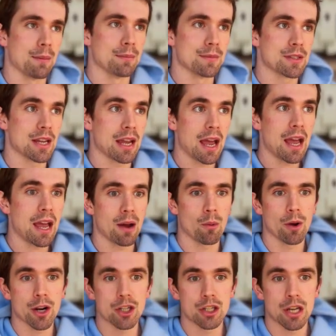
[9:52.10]
say, hey, I
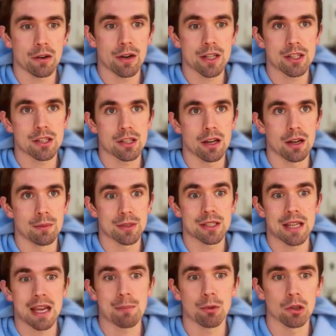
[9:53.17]
want to generate some
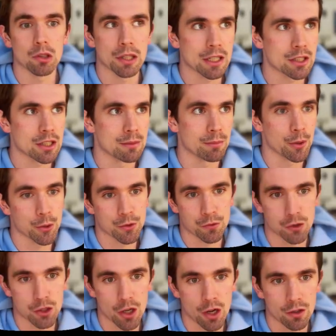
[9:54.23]
sample LinkedIn posts for
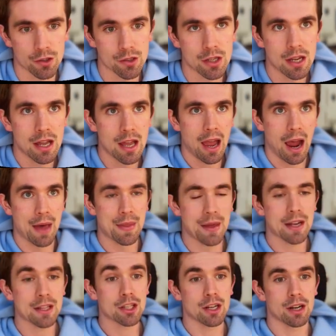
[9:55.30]
Charles. And then
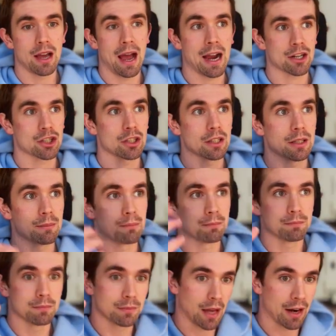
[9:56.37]
it's going to actually
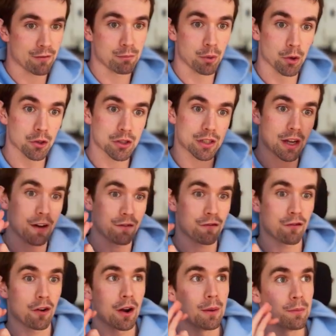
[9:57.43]
kind of pull stuff
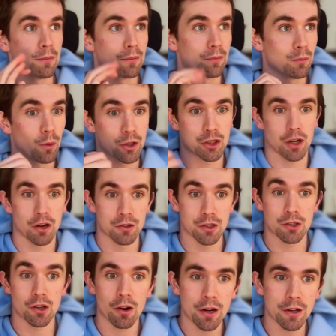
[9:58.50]
from what Charles has
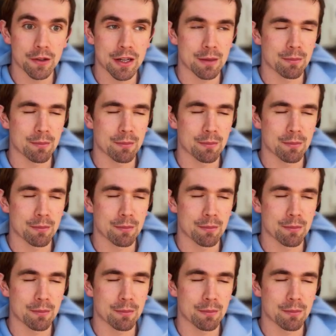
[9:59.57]
already written